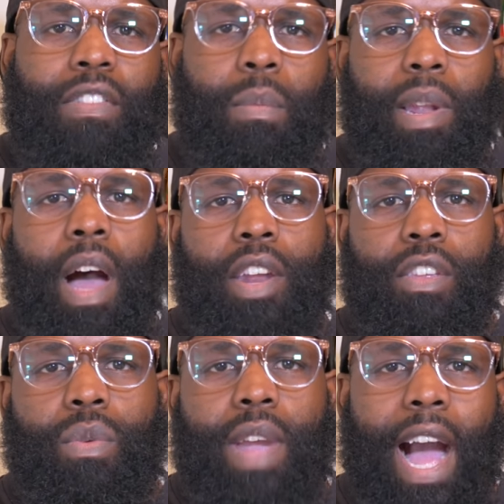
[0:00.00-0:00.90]
them along to
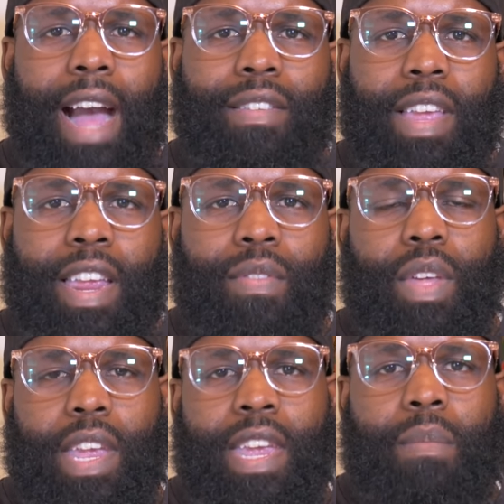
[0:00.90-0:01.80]
you guys in
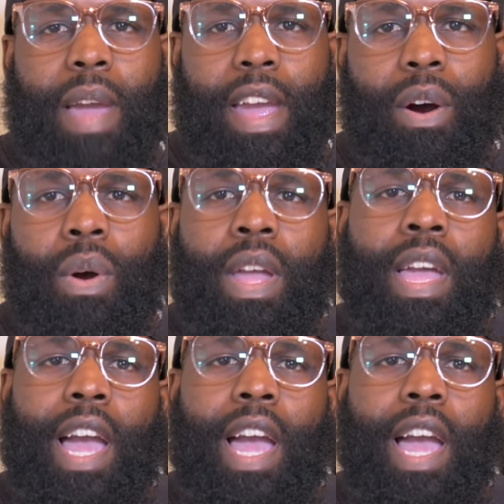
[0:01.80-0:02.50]
the email.